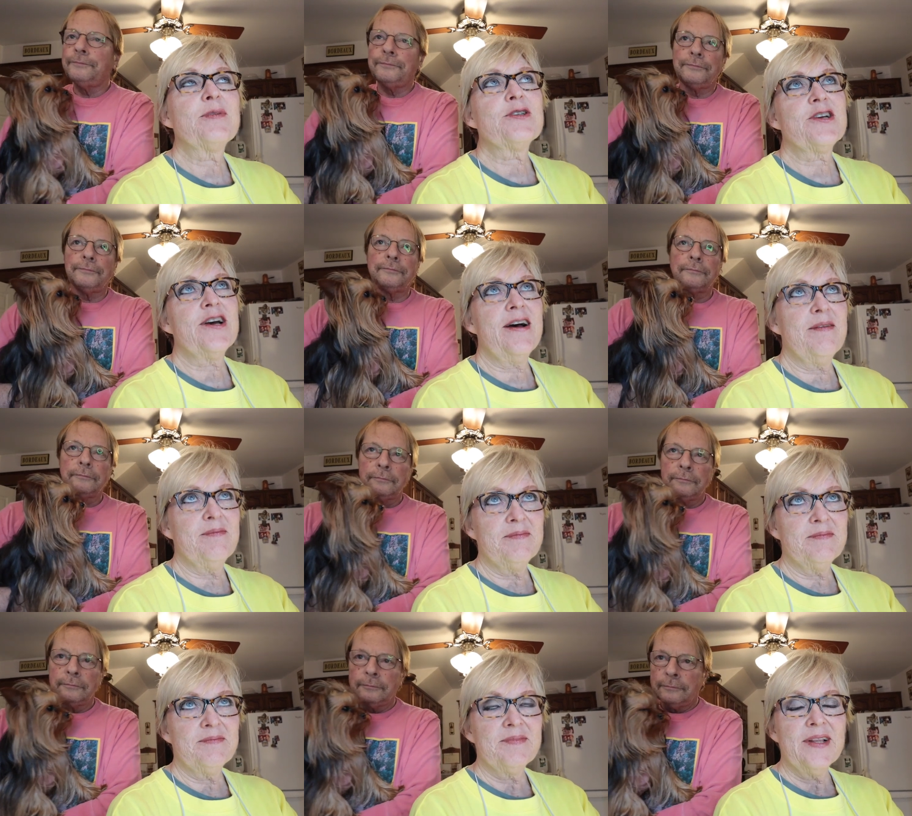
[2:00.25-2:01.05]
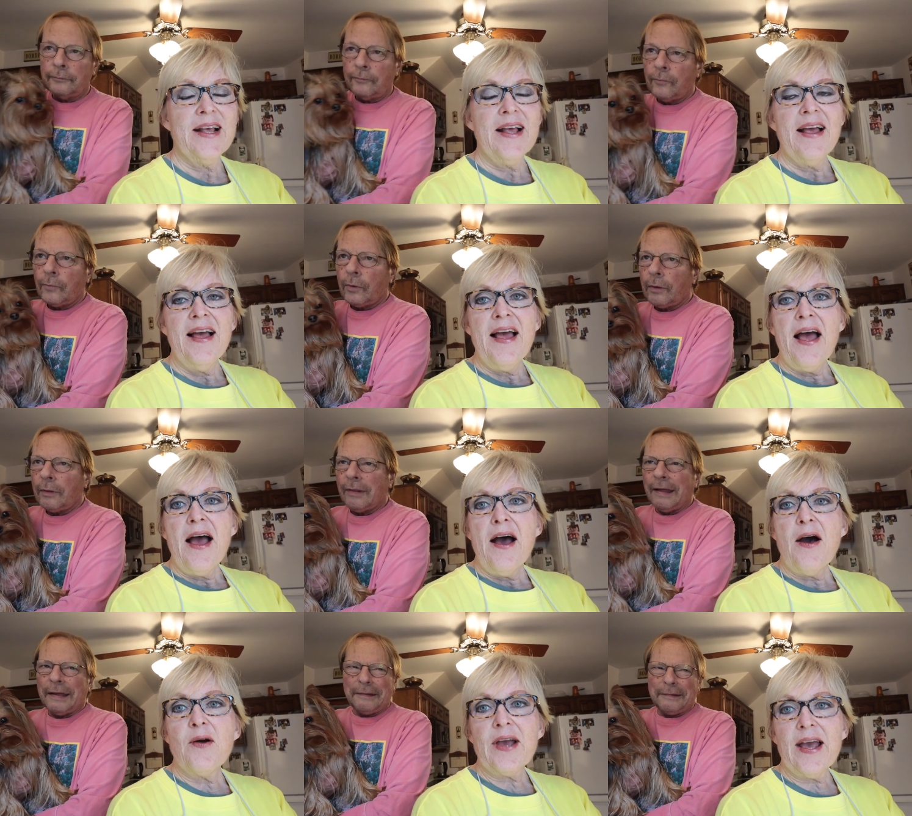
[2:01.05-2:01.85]
Speaker 1: and Shop.
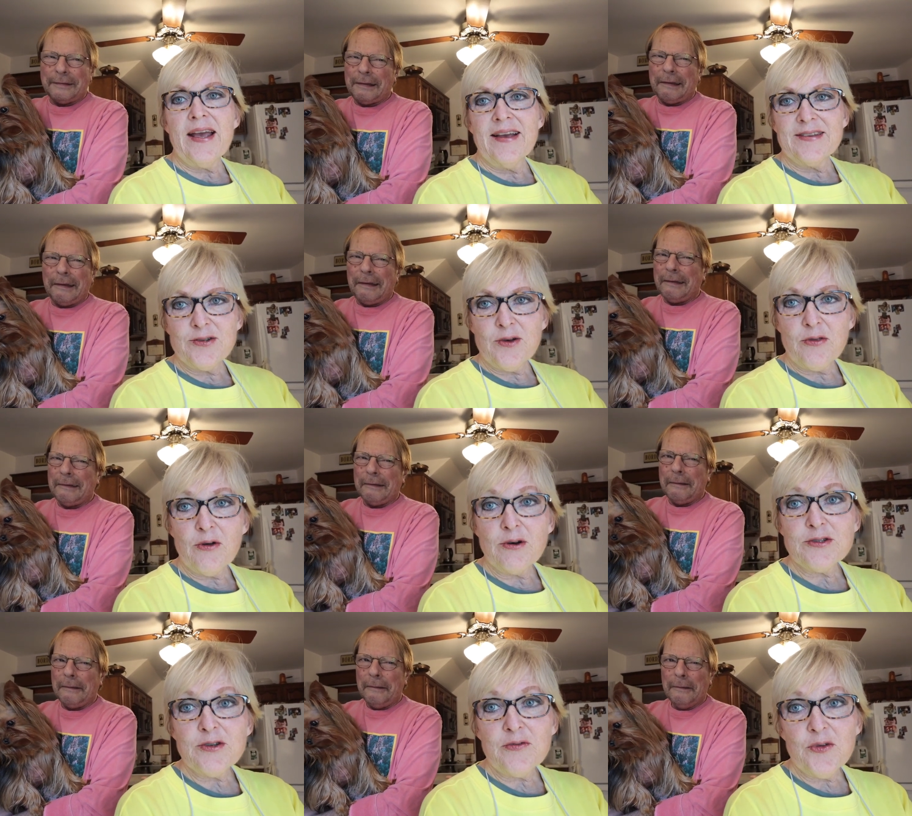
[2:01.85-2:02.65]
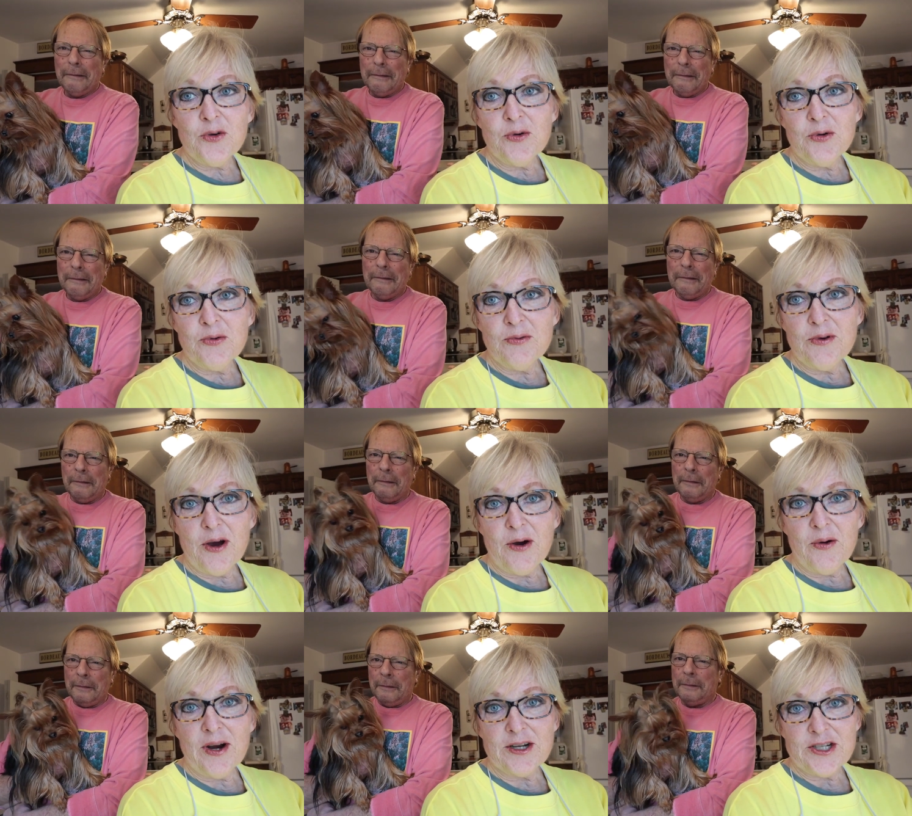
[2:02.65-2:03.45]
Like, okay, so those of you who
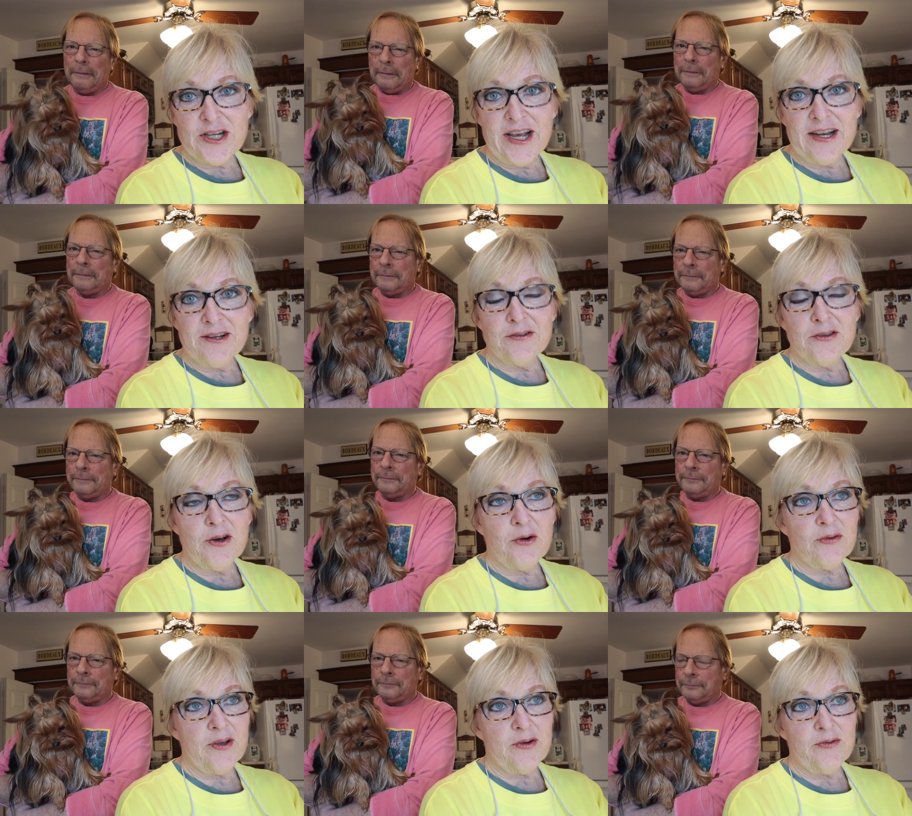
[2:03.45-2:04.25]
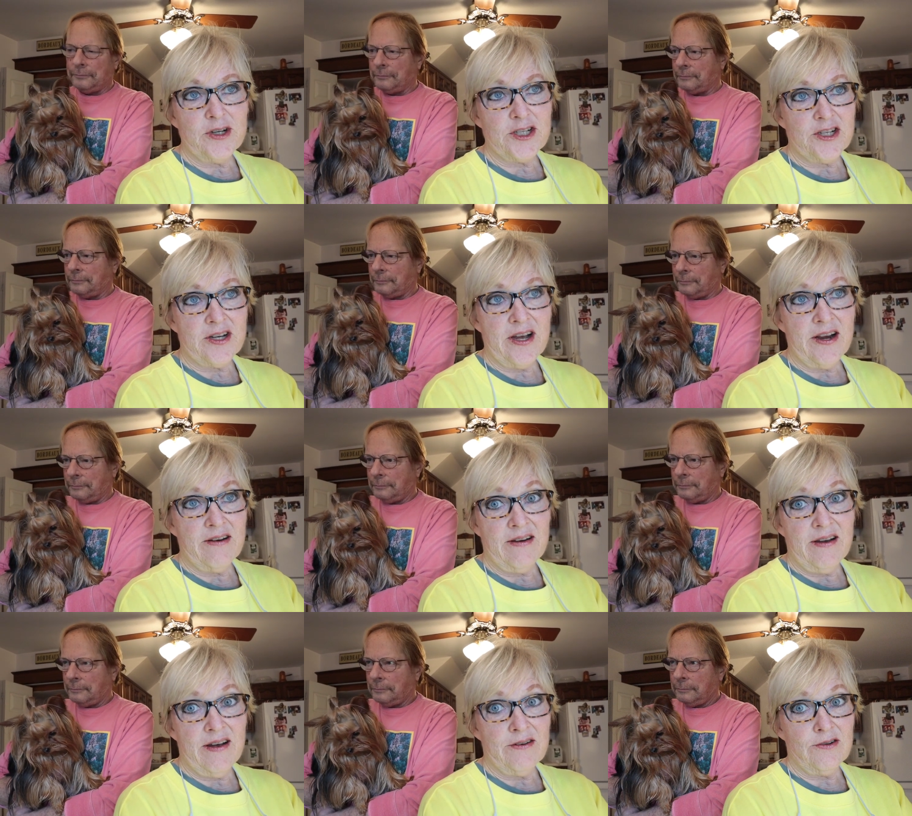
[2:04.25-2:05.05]
know our channel know that Rich and I
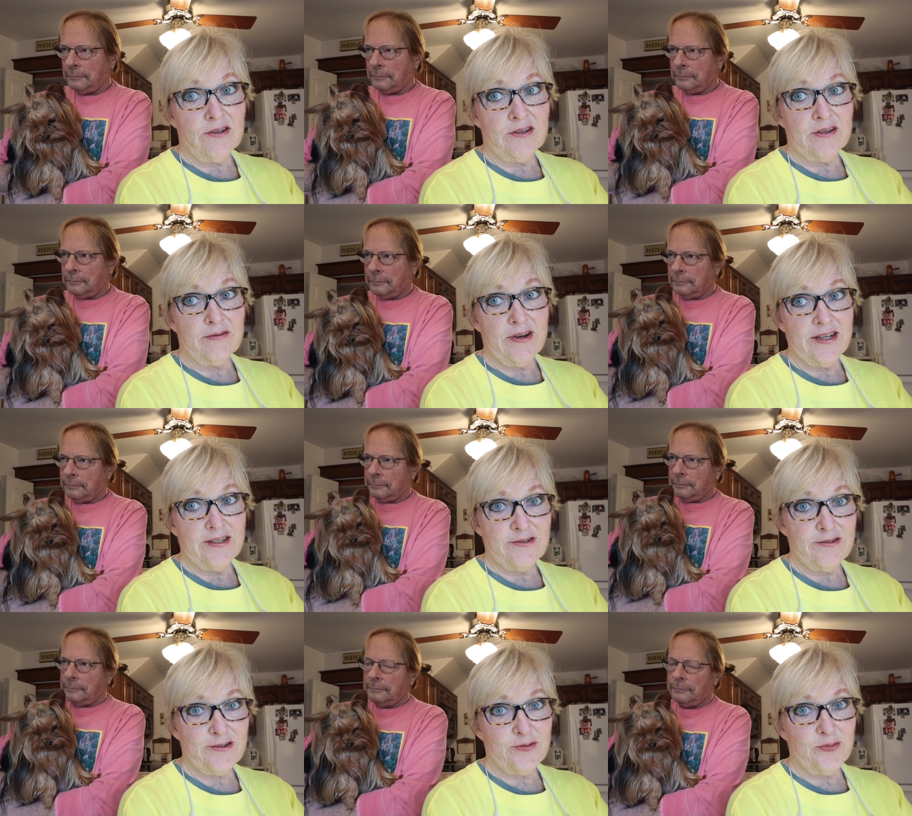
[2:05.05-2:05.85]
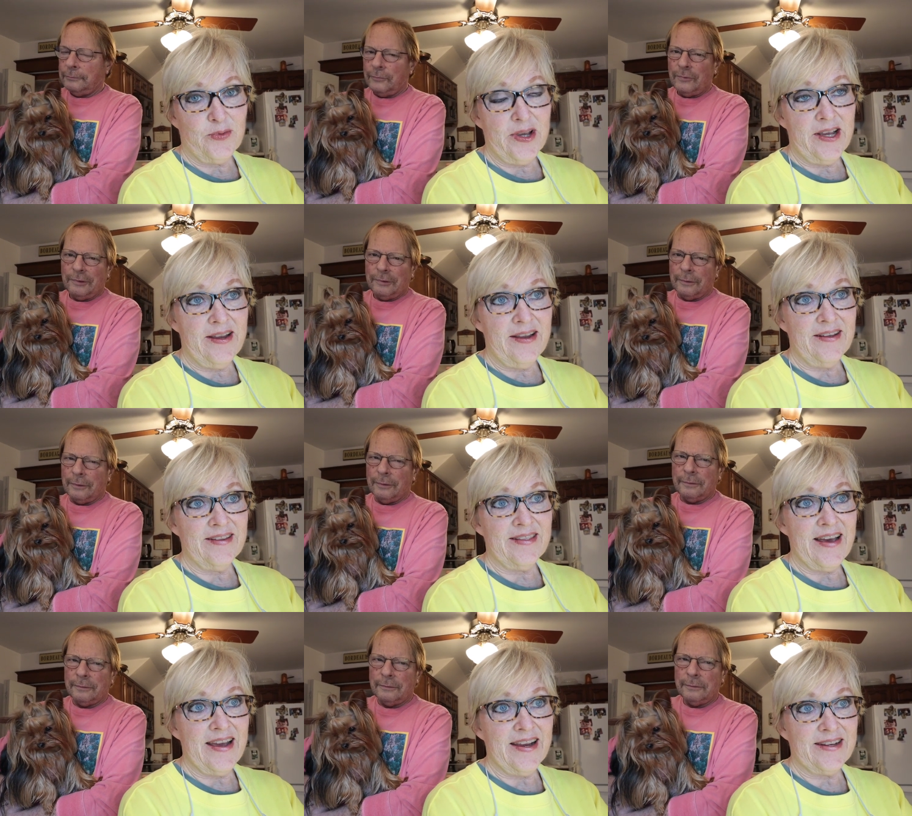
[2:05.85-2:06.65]
are not early risers. We
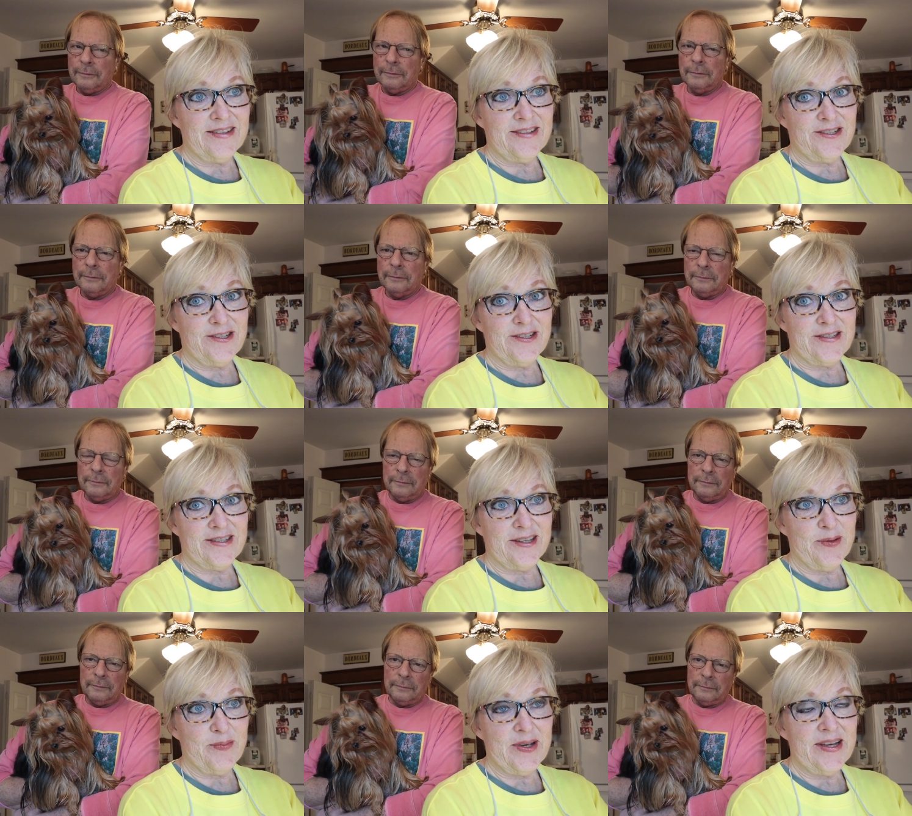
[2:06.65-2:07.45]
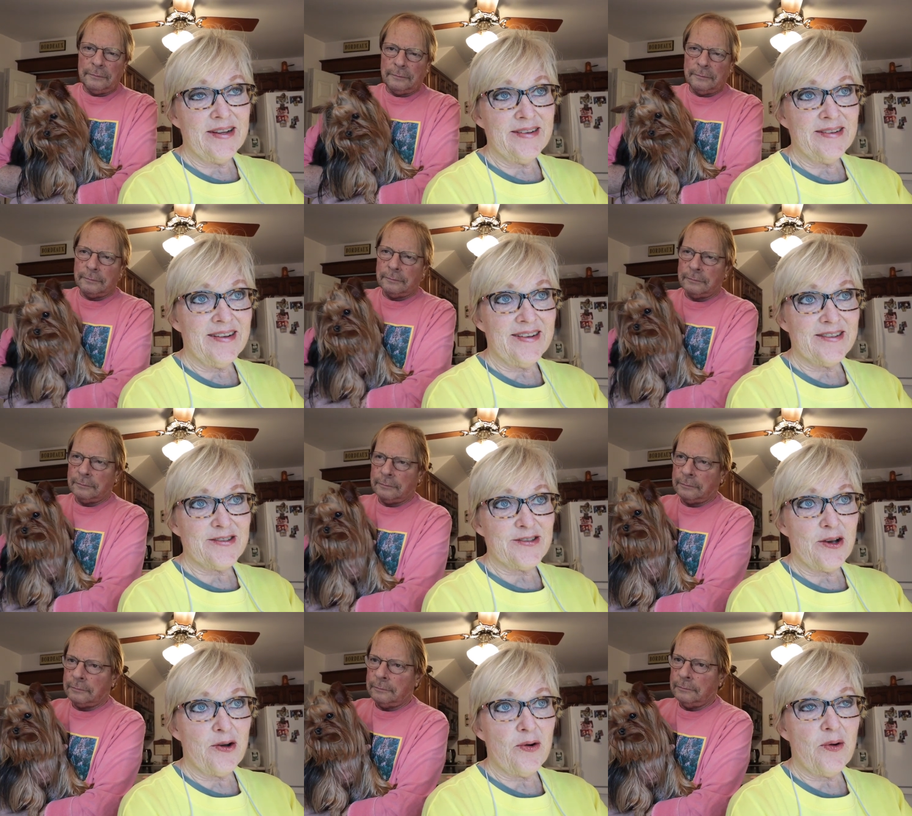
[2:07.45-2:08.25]
no. like to sleep in,
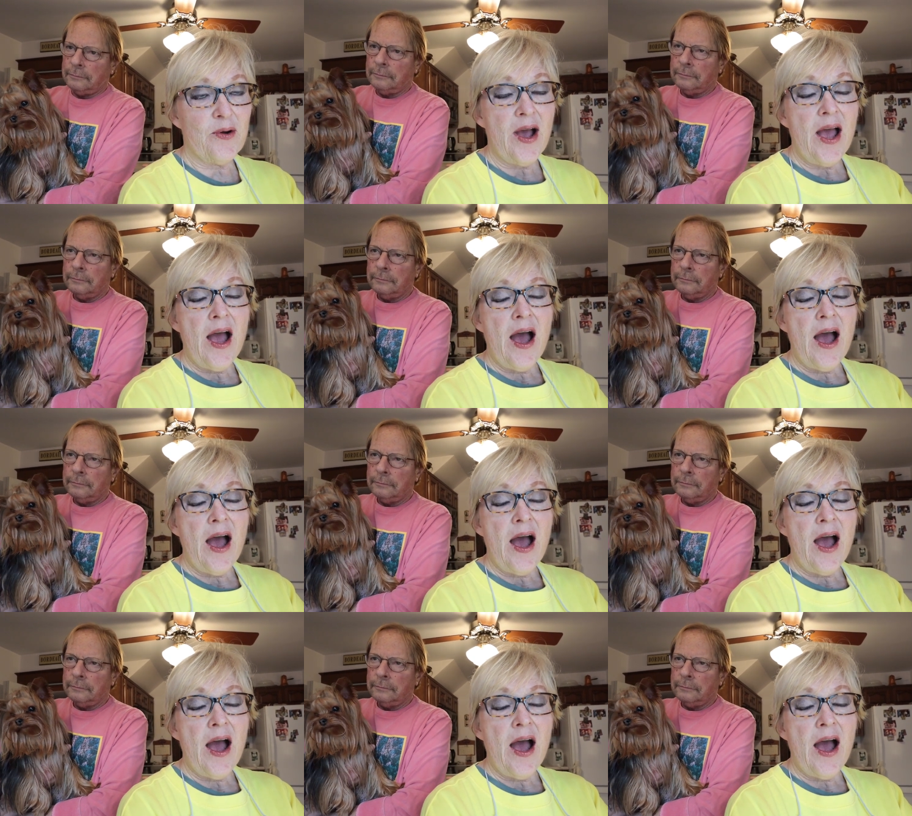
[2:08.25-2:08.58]
so